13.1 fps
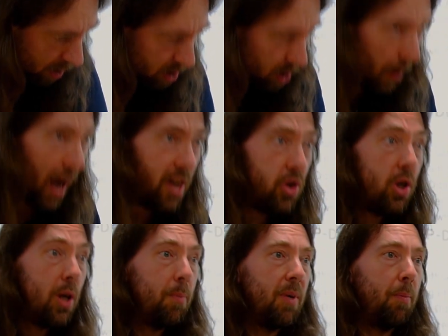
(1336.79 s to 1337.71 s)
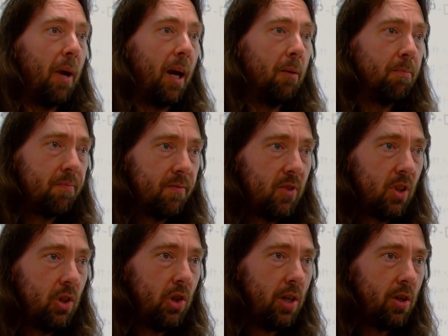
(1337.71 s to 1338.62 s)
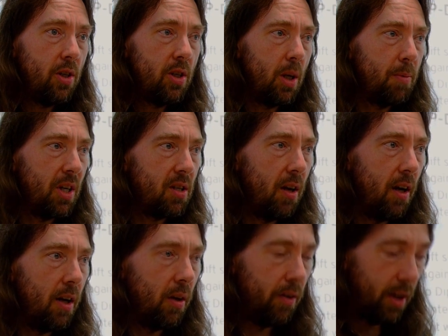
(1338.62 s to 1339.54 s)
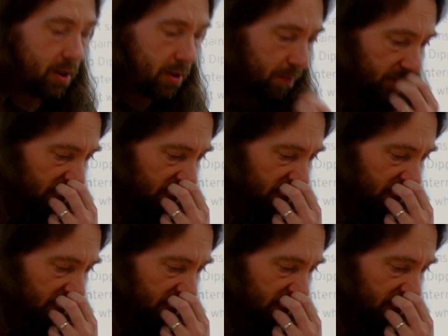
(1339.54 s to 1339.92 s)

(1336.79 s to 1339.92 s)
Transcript: So Edgesheet dipping, changing subject slightly on this.